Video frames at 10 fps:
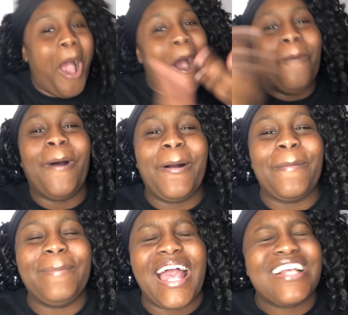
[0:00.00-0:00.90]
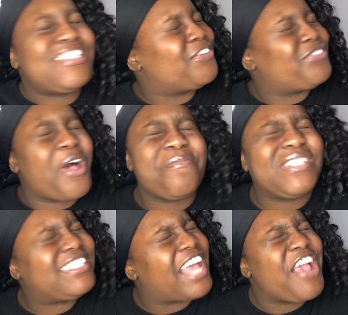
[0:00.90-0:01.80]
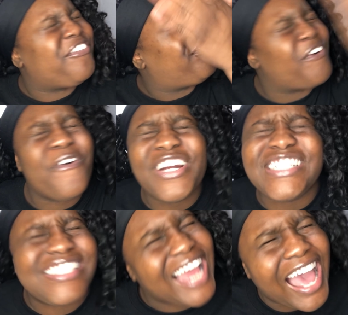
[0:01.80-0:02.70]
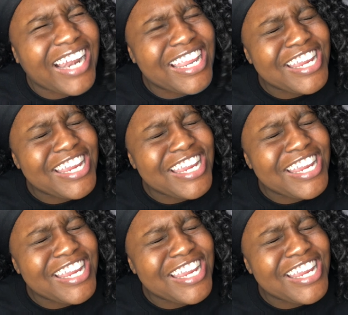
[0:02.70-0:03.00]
Welcome back to Vlogmas Day 4, shawty.